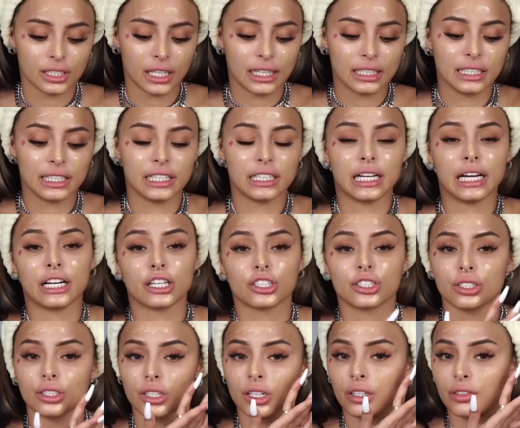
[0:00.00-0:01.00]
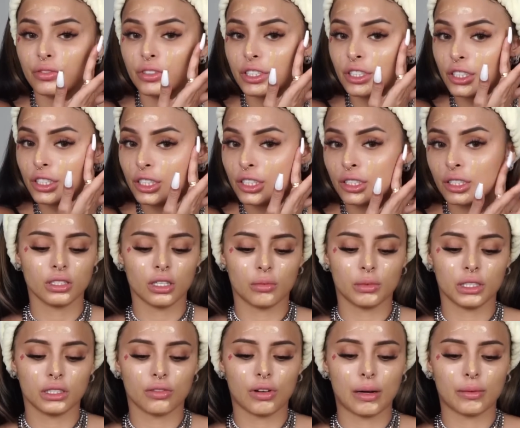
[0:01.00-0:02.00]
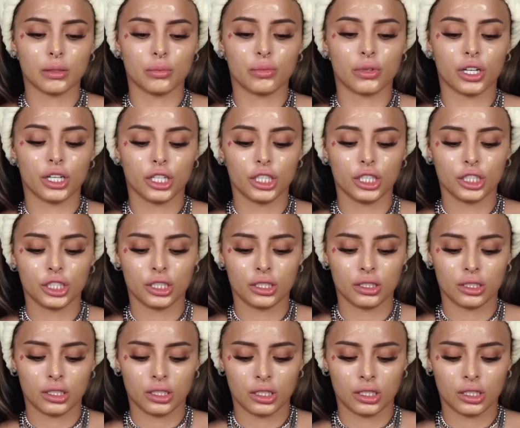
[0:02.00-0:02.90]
that like extra coverage. So I'm just grab the brush